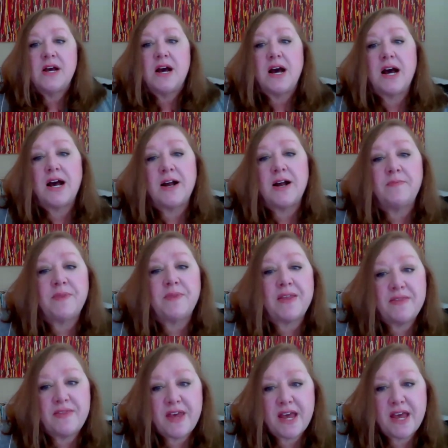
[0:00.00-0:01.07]

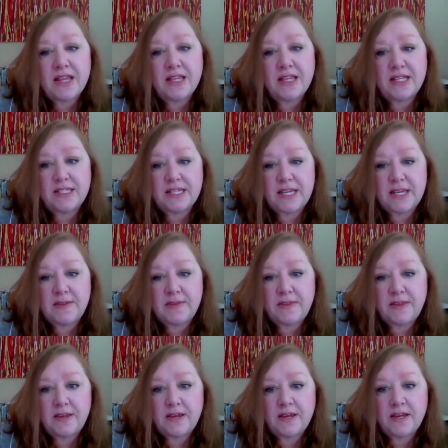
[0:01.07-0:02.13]
And then let's see,
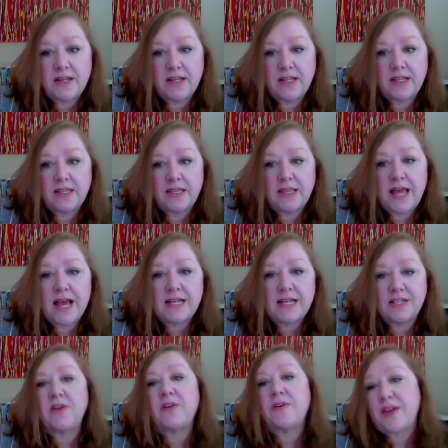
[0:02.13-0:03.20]
the last
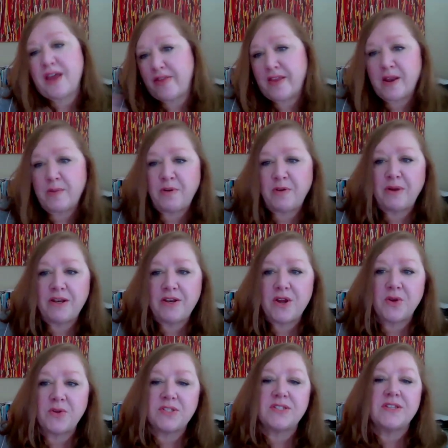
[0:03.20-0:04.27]
thing, okay, then I put in my
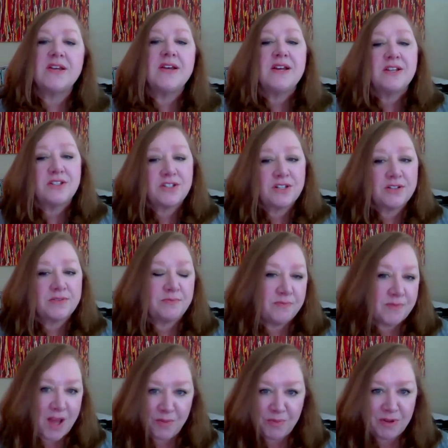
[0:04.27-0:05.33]
notes to
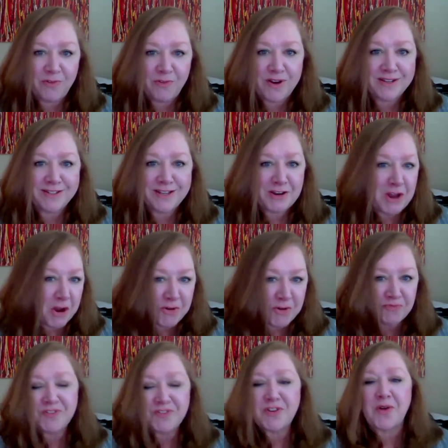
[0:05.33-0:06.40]
not be afraid to say no.
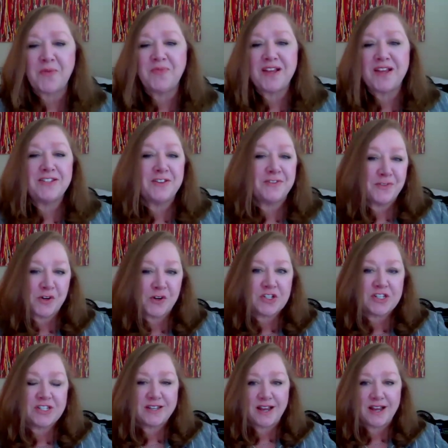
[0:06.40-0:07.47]
So that's the
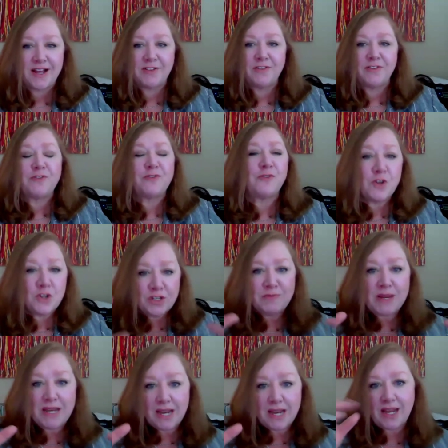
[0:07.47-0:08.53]
first
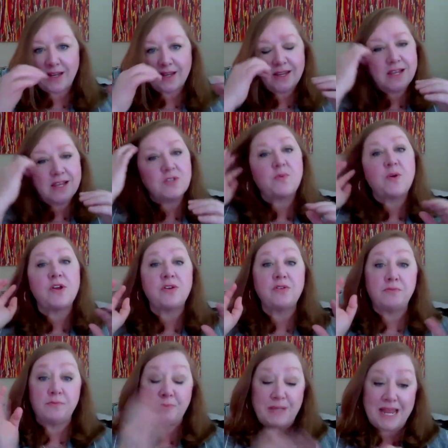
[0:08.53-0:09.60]
meeting is where
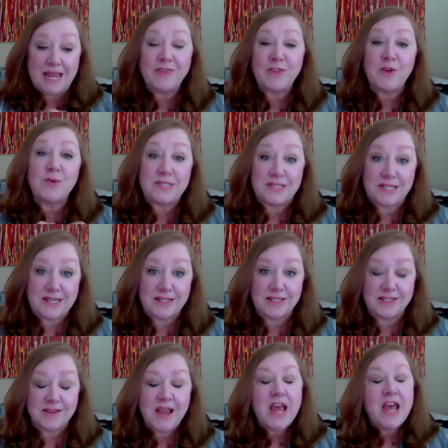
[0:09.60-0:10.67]
you plant those seeds.